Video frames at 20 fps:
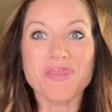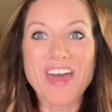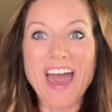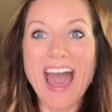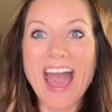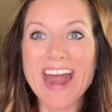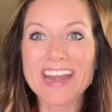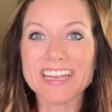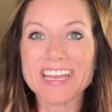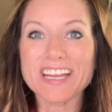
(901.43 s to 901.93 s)

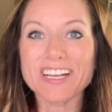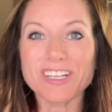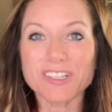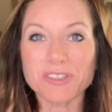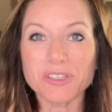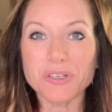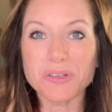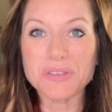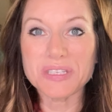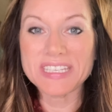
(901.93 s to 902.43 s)
that
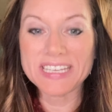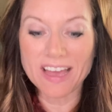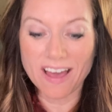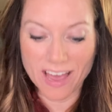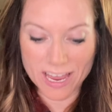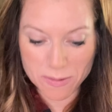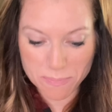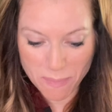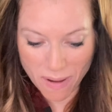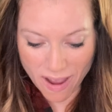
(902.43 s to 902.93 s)
concludes the
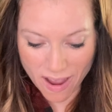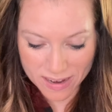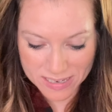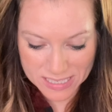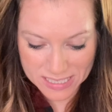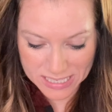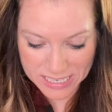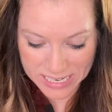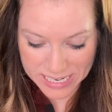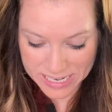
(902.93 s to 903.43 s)

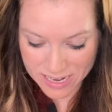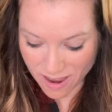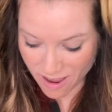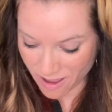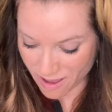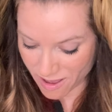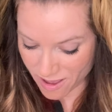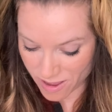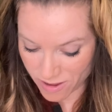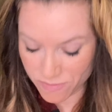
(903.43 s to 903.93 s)
unboxing
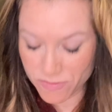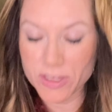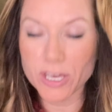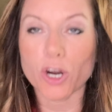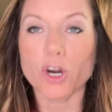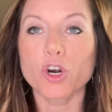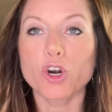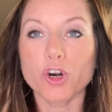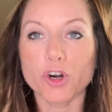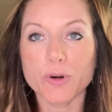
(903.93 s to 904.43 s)
of the
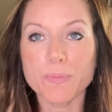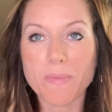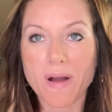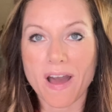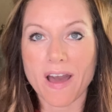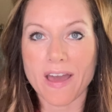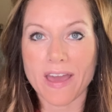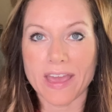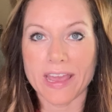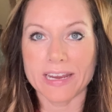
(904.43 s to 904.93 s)

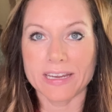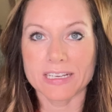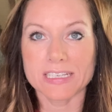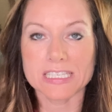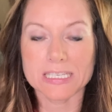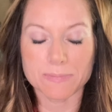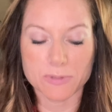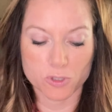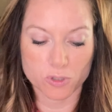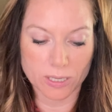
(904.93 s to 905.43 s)
Hermine
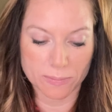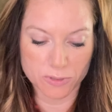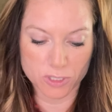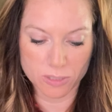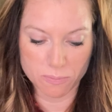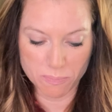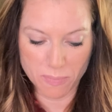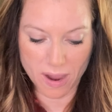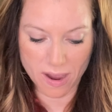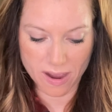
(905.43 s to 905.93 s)

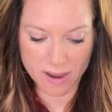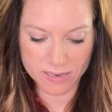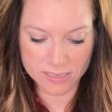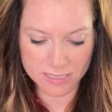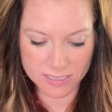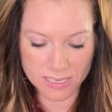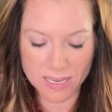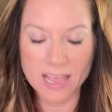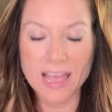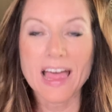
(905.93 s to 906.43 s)
subscription
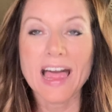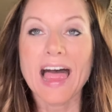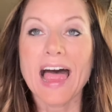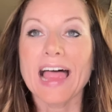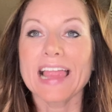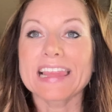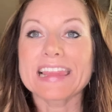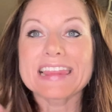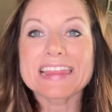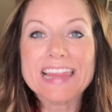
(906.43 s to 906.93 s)
box.
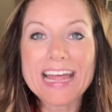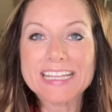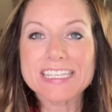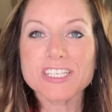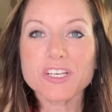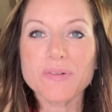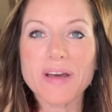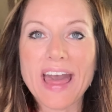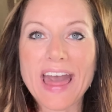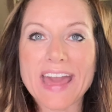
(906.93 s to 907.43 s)
Let's
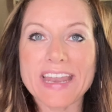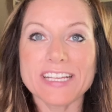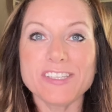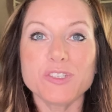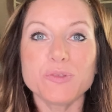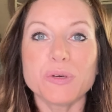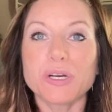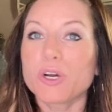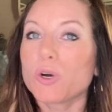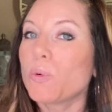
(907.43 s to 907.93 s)
go ahead and
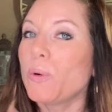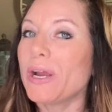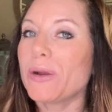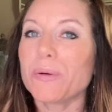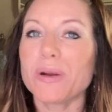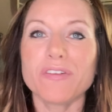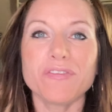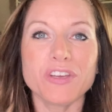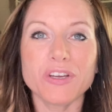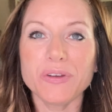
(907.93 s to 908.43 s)
do a quick
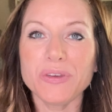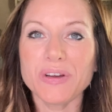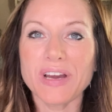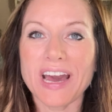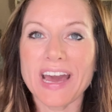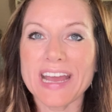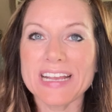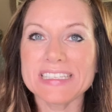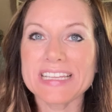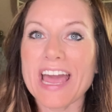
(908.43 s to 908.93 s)
review, you
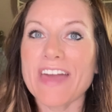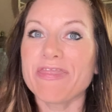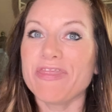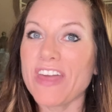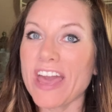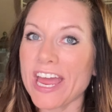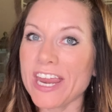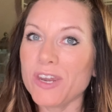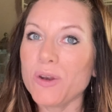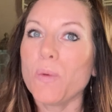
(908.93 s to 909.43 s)
guys, and
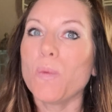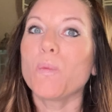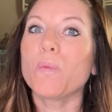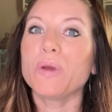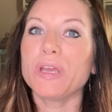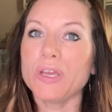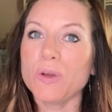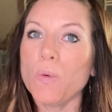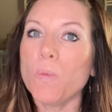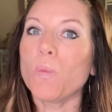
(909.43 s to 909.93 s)
then
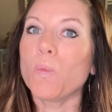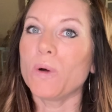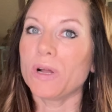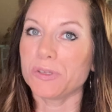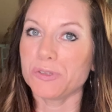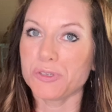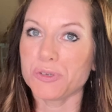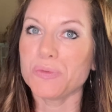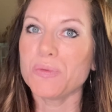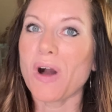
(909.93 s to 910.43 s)
we
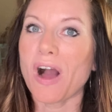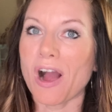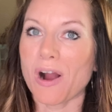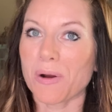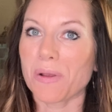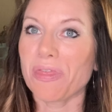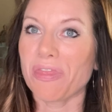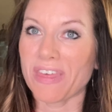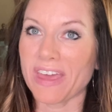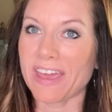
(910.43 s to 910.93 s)
will do
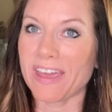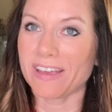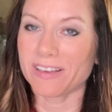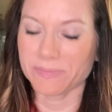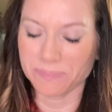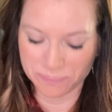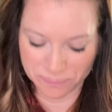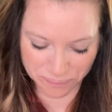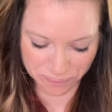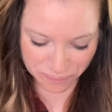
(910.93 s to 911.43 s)
our thing.
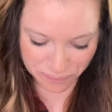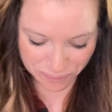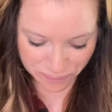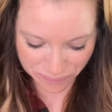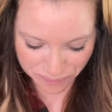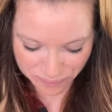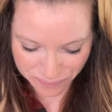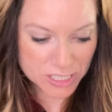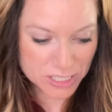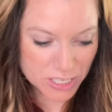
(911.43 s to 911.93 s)

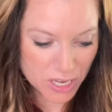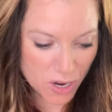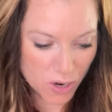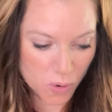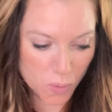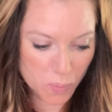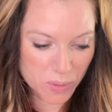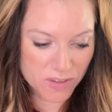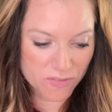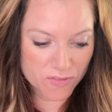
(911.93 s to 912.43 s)
So
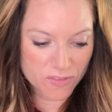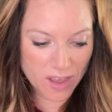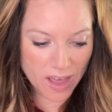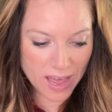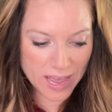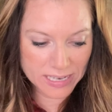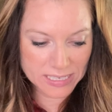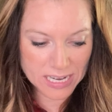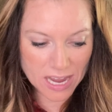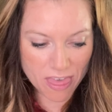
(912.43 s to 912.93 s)
we've
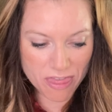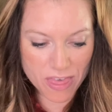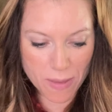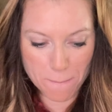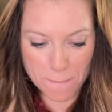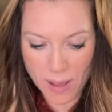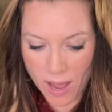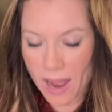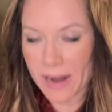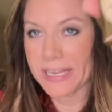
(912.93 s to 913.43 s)
got the
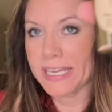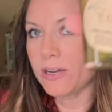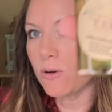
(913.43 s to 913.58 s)
body